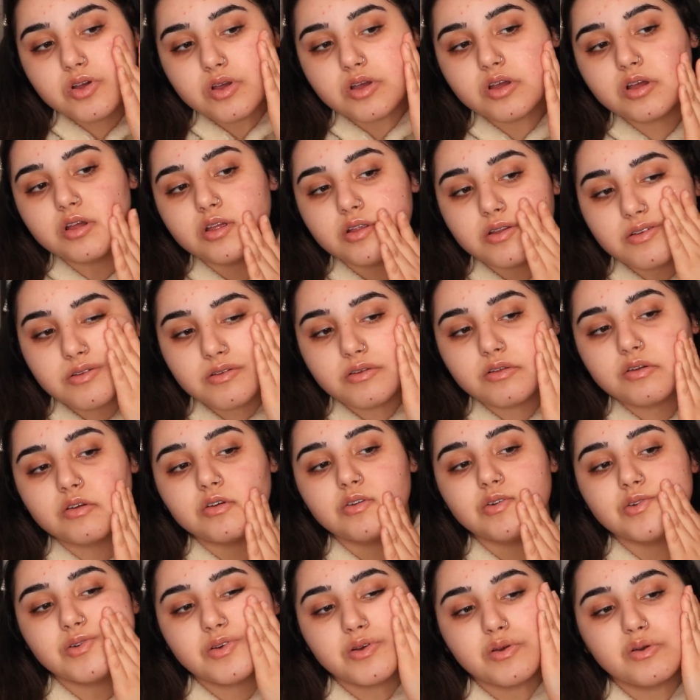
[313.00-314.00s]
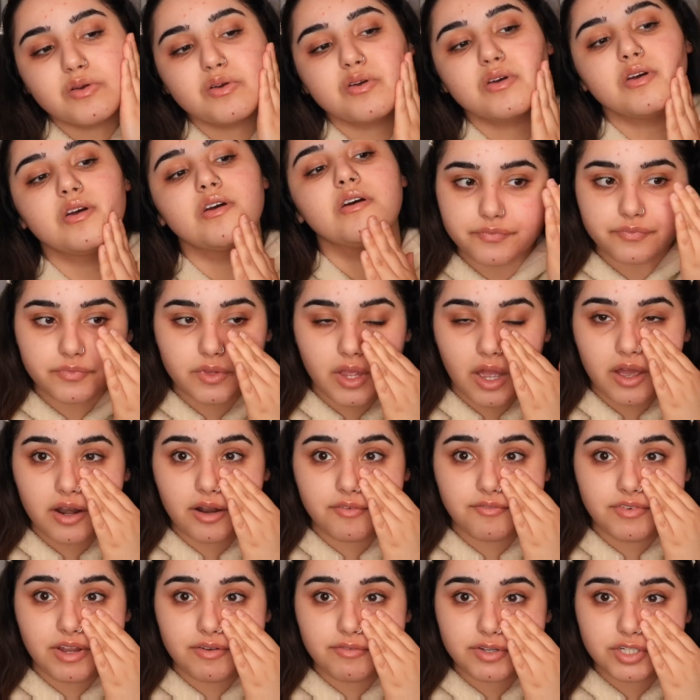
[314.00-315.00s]
And
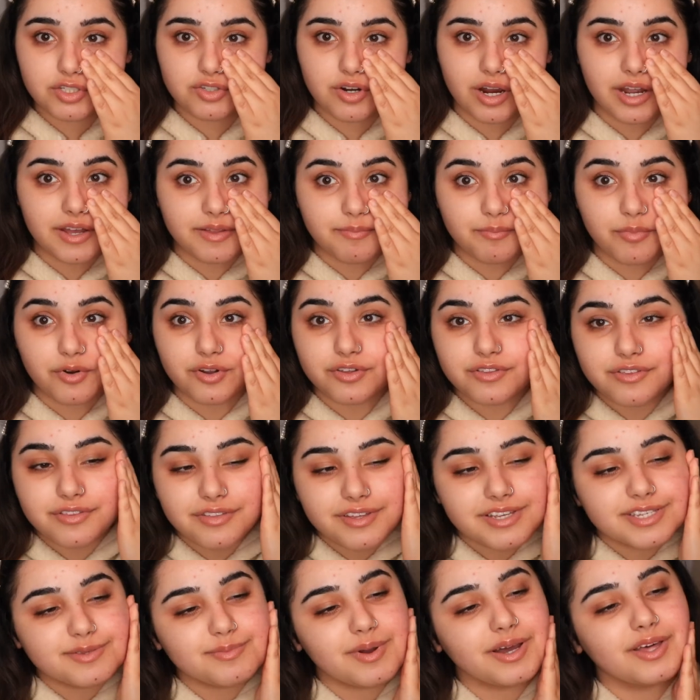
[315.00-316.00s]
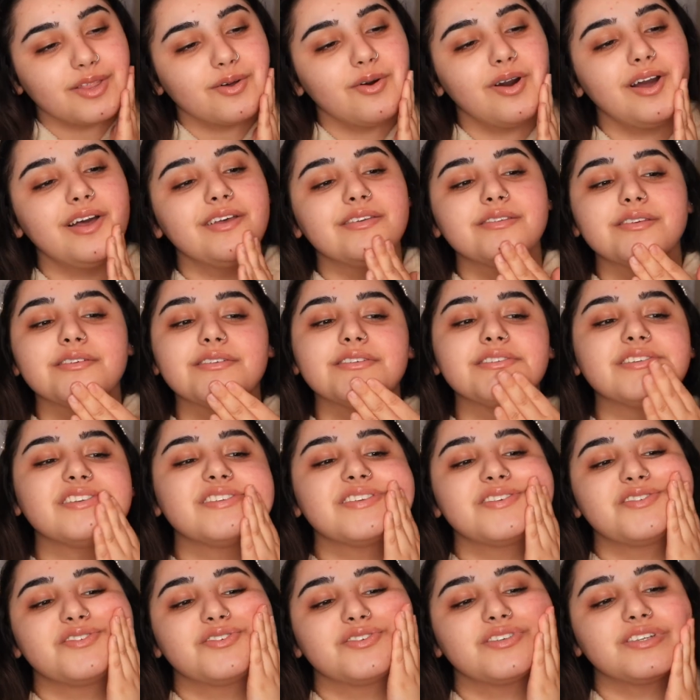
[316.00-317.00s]
I've never tried both of these, by the way, so this is
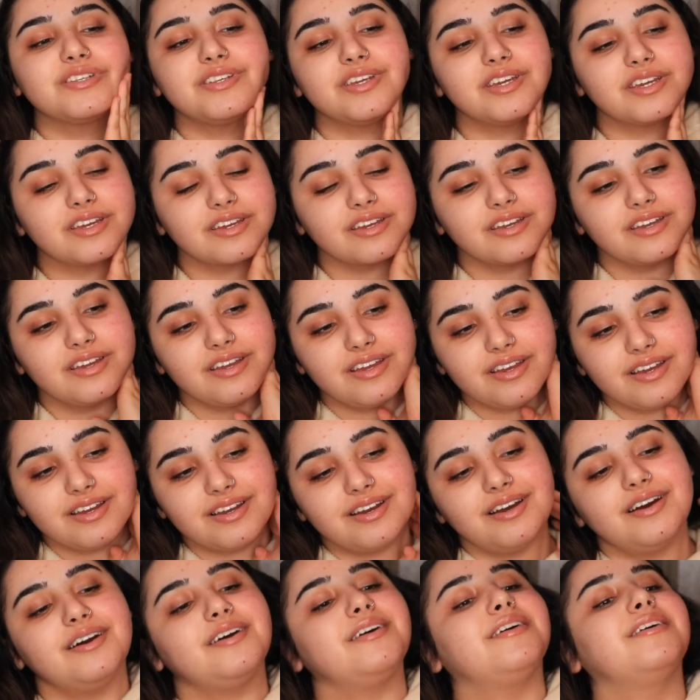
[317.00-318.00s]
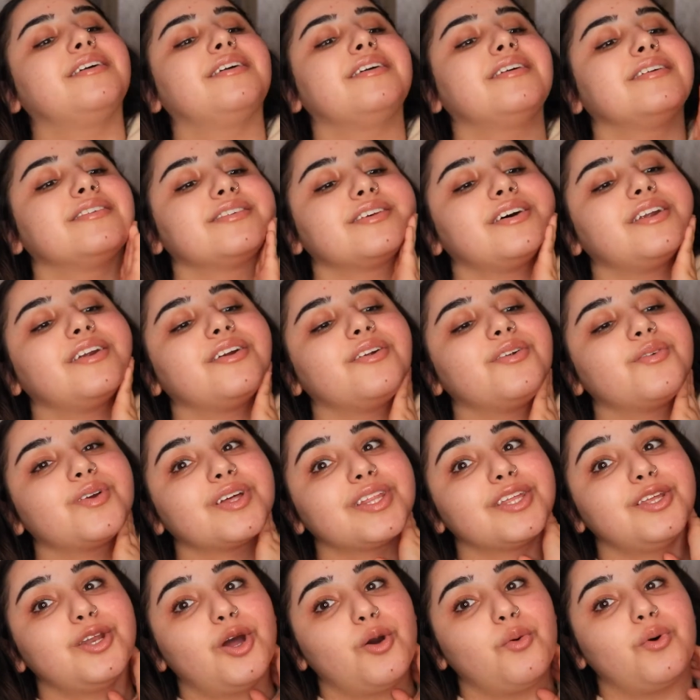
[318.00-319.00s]
interesting. So I don't
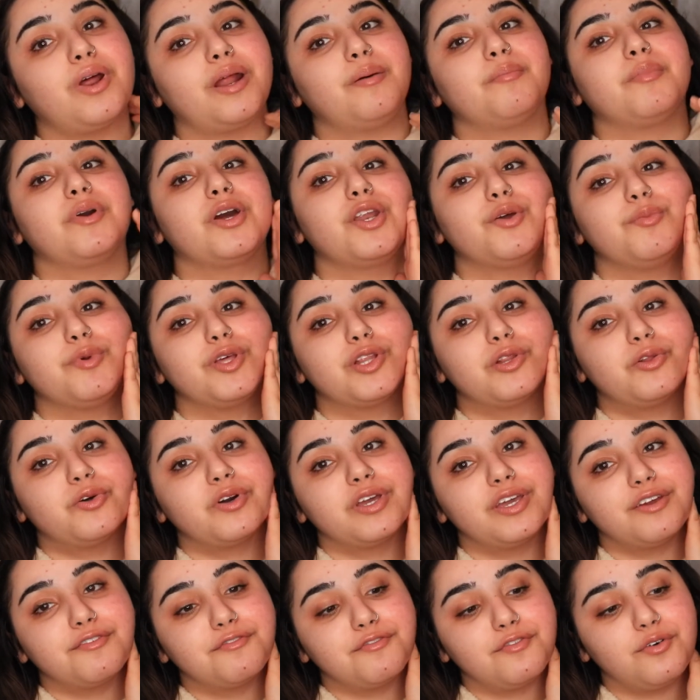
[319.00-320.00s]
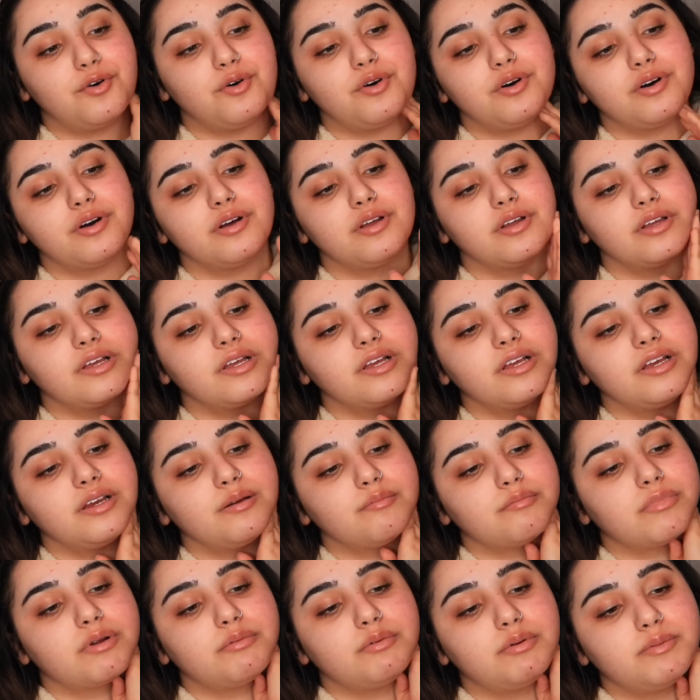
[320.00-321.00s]
really know what I'm going to be looking for.
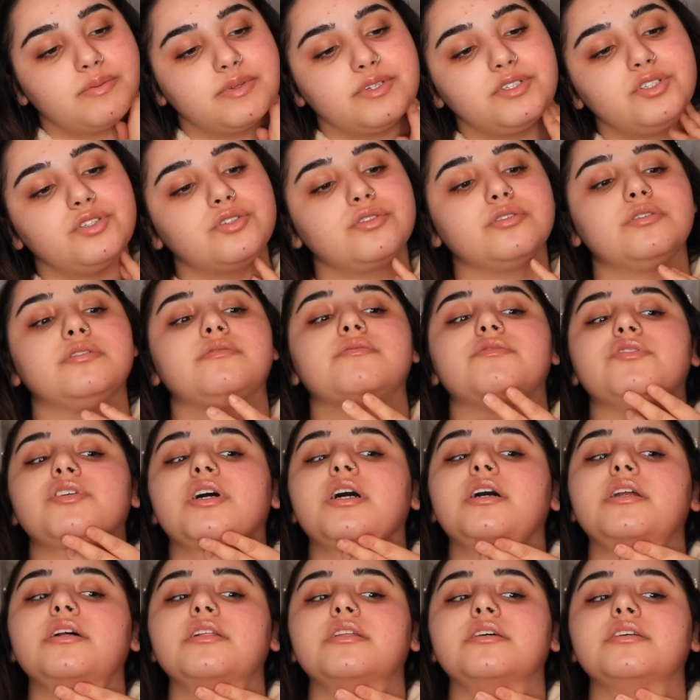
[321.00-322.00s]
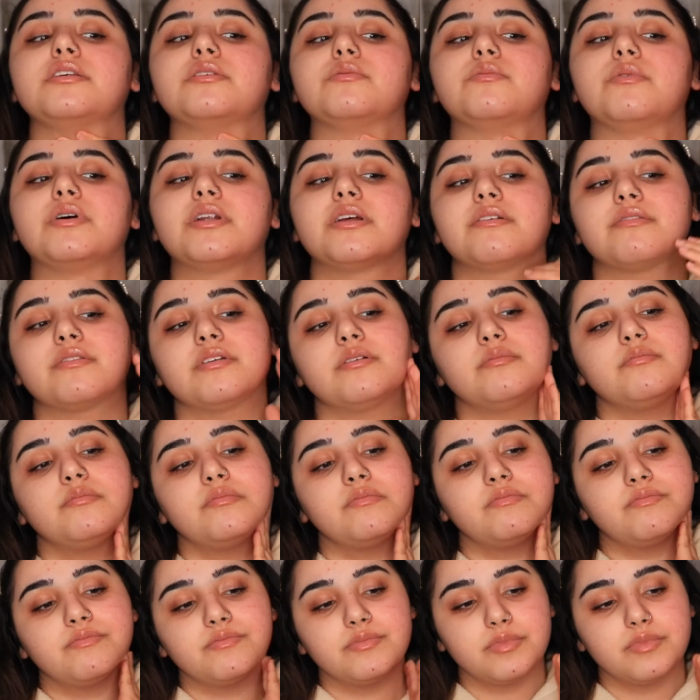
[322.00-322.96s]
Probably should have tried at least one of them.